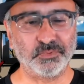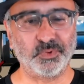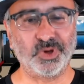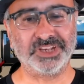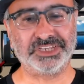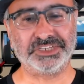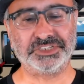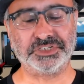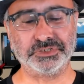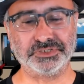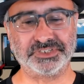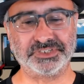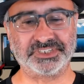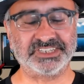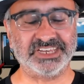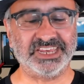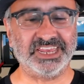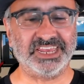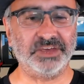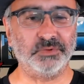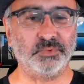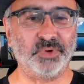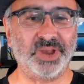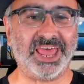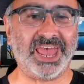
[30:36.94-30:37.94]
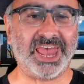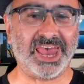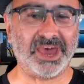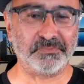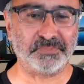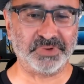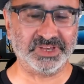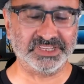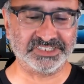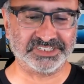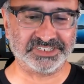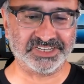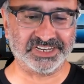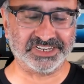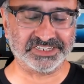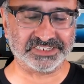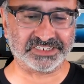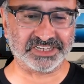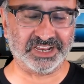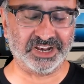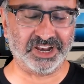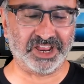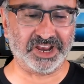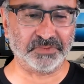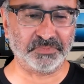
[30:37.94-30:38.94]
what you see, what happens is
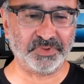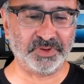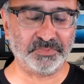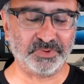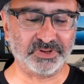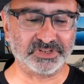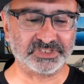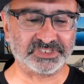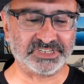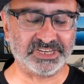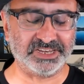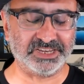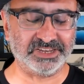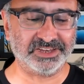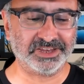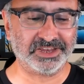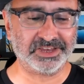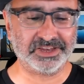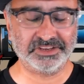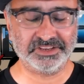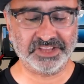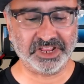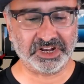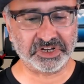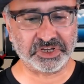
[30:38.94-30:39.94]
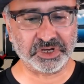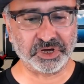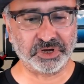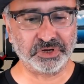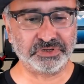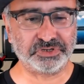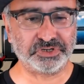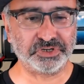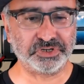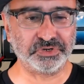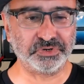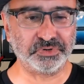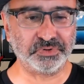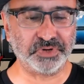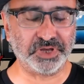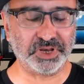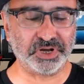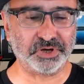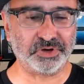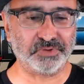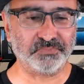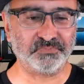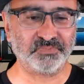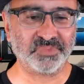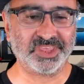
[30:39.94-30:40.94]
a lot of people see, they'll go to,
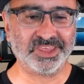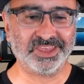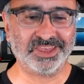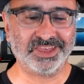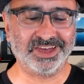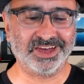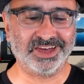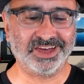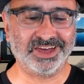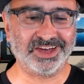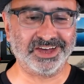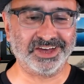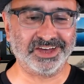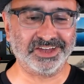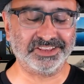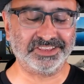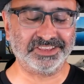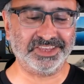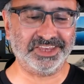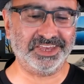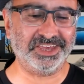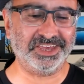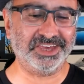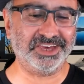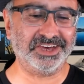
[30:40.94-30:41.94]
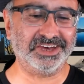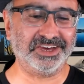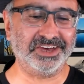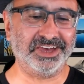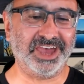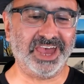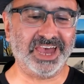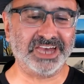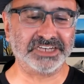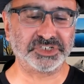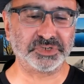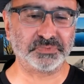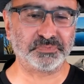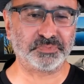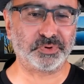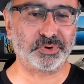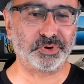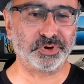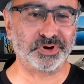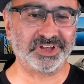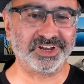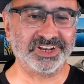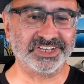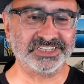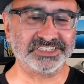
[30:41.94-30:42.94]
the Azure
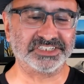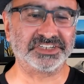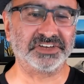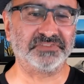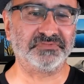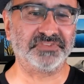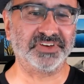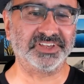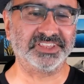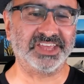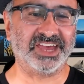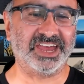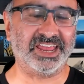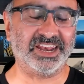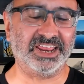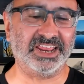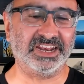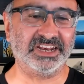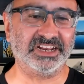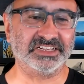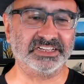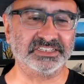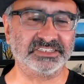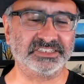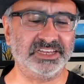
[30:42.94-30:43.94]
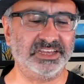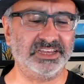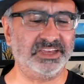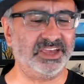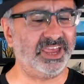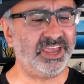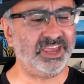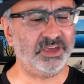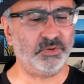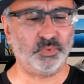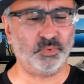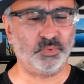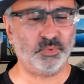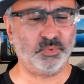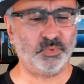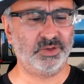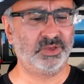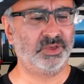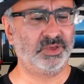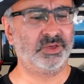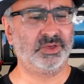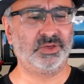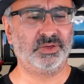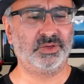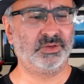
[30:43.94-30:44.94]
portal and stuff like that, and they'll see, hey, what?
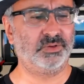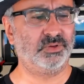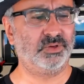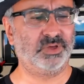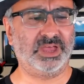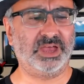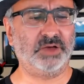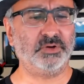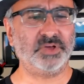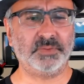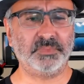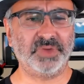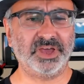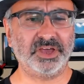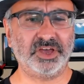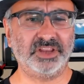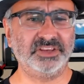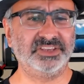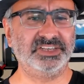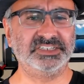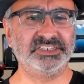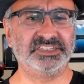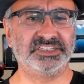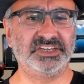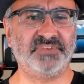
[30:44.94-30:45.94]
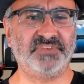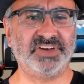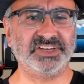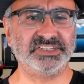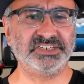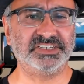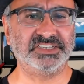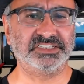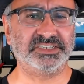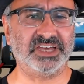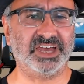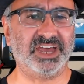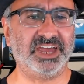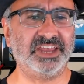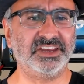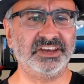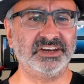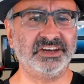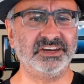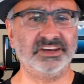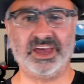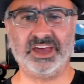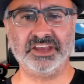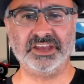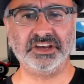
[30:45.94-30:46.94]
How come I got these devices here? I
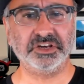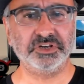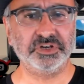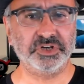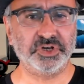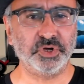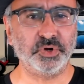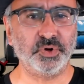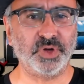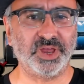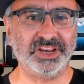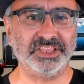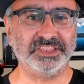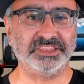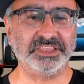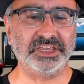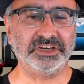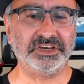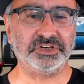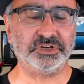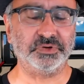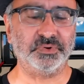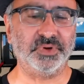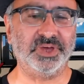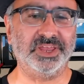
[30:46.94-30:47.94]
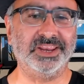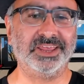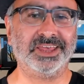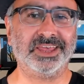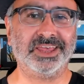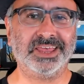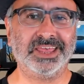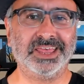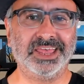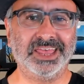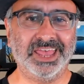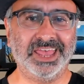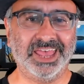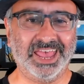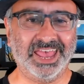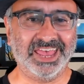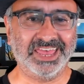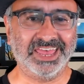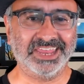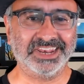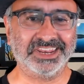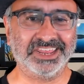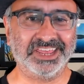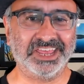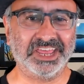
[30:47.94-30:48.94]
didn't do anything to it.
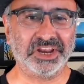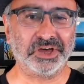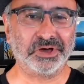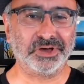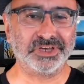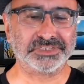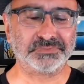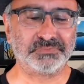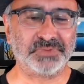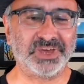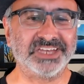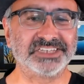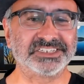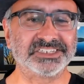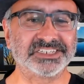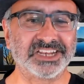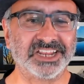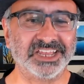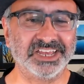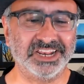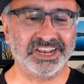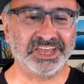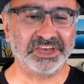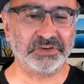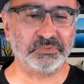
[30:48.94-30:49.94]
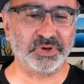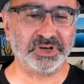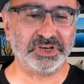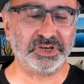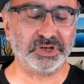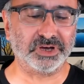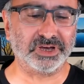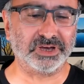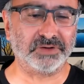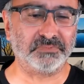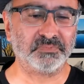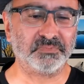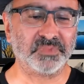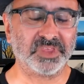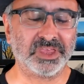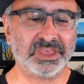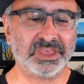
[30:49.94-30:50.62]
And, it's basically like when you're,